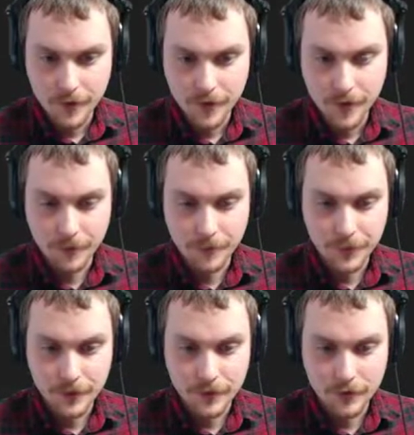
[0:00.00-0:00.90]
oh,
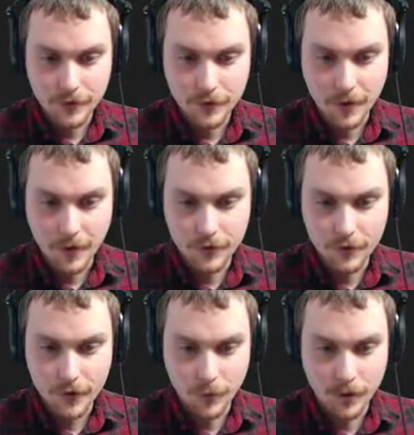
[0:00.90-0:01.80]
I might be
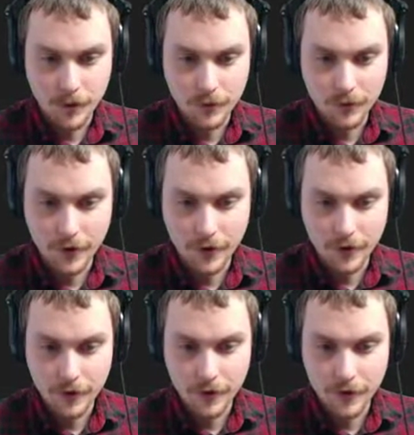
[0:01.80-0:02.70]
trying way too hard
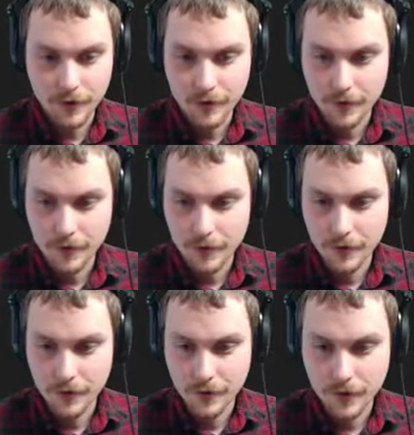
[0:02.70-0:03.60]
here.
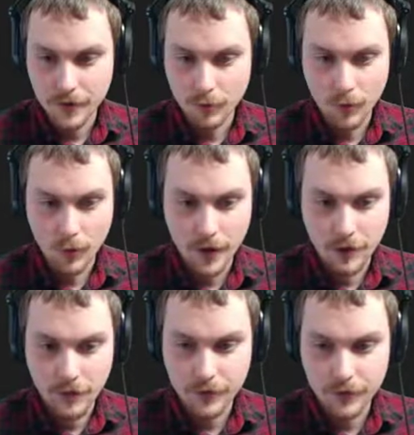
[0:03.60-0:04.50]

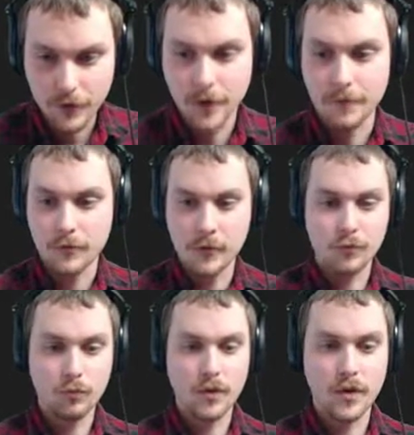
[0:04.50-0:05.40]
Request. Okay, so let's
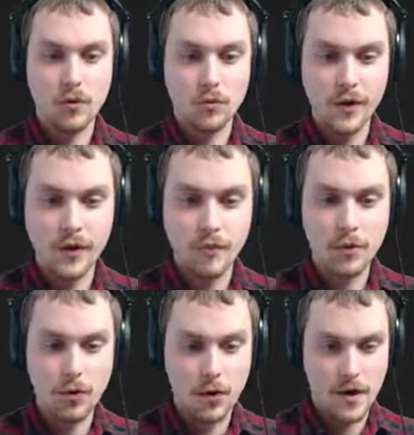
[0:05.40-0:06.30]

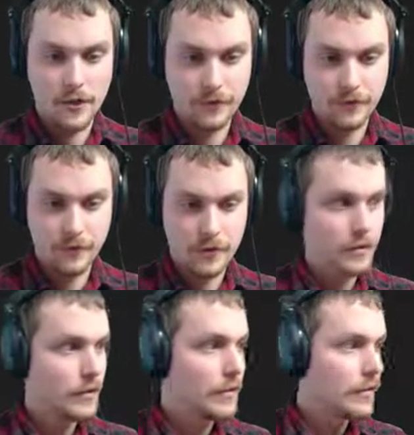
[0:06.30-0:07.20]
re-request.
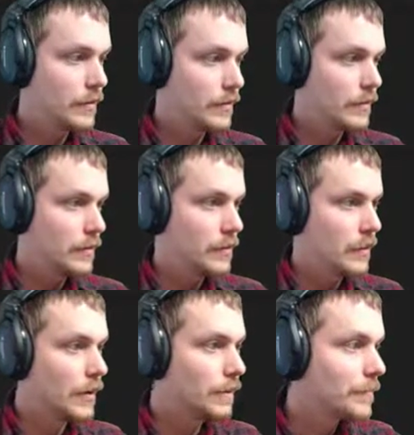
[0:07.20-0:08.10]

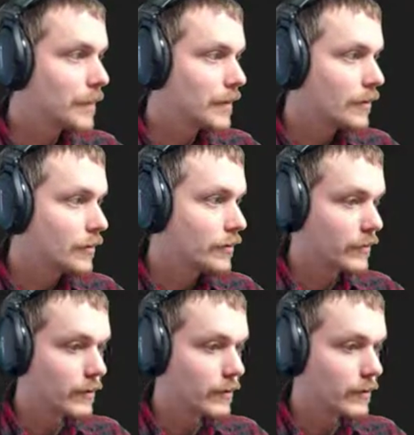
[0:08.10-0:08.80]
oh, of course it,